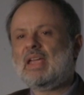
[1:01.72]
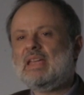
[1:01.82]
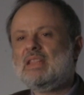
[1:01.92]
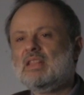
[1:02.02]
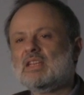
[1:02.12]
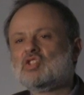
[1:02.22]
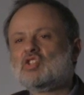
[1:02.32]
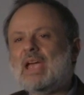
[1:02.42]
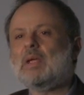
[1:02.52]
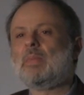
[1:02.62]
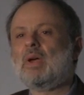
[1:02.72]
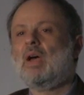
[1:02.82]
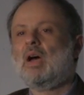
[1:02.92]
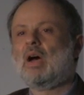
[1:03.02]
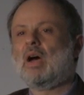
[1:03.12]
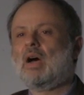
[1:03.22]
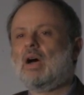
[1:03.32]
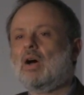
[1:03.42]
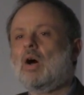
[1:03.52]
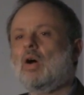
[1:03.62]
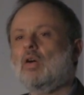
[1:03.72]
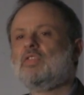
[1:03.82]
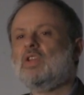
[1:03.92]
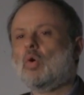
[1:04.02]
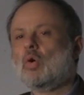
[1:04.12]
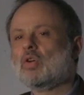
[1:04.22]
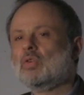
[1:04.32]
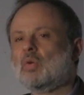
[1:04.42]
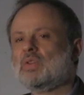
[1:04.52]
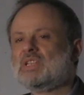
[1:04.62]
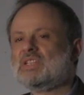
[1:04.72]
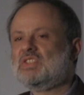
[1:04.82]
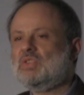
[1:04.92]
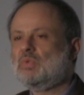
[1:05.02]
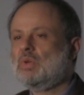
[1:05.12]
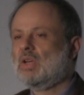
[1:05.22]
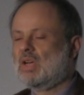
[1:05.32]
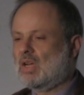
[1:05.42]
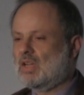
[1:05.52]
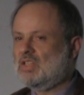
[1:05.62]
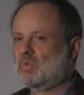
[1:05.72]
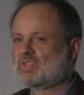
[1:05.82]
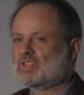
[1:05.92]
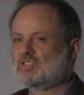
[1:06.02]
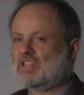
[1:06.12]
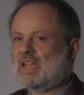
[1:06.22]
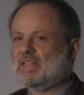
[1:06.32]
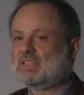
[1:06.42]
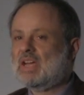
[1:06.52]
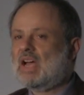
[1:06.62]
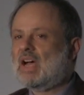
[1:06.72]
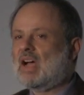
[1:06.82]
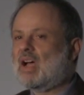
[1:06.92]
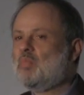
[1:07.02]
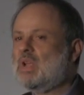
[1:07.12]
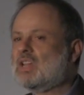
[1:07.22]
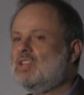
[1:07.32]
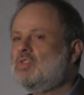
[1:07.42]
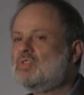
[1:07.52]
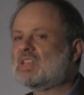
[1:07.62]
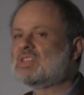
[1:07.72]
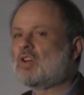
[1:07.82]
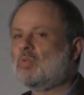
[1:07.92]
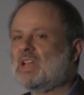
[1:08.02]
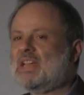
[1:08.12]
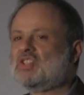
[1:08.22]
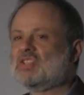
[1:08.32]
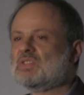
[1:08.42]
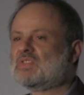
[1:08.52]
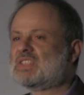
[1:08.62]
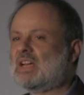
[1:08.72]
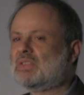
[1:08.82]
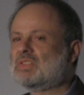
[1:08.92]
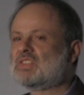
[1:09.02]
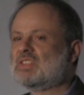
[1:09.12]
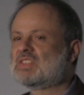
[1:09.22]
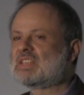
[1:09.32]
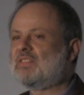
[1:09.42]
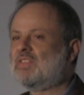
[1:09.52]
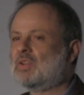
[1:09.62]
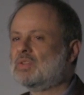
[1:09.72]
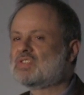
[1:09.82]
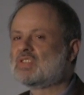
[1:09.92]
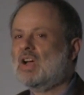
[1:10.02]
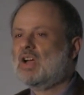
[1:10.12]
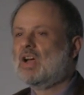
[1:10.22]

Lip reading: in the shape of the organ or the tissue you want to create. And we can use this combination of cells and scaffolds